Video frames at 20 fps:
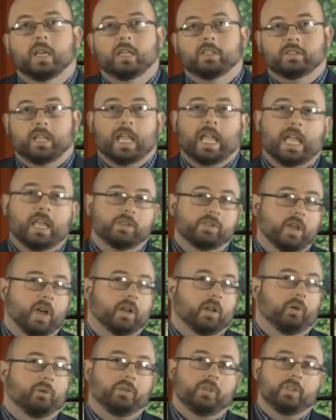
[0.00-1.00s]
See, He's not
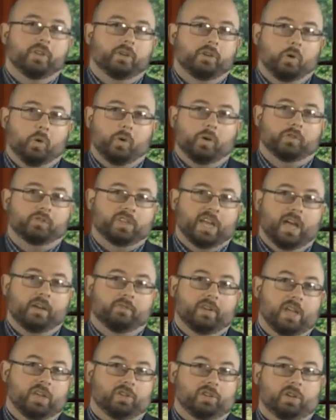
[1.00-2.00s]
only the door of
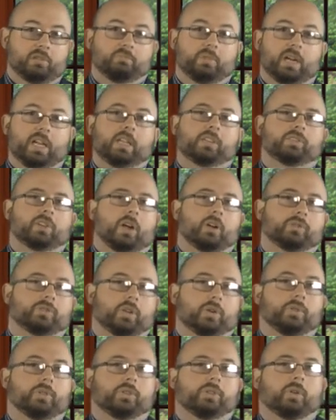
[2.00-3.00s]
salvation, but He's
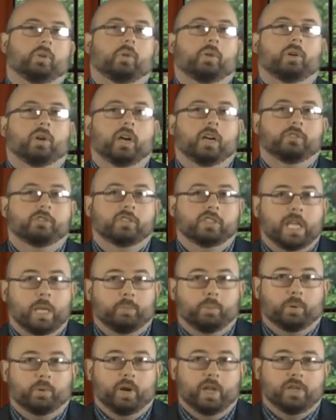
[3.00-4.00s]
also the door of
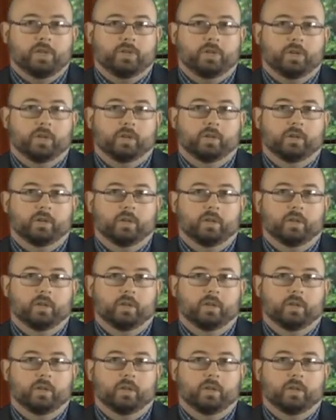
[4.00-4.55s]
separation.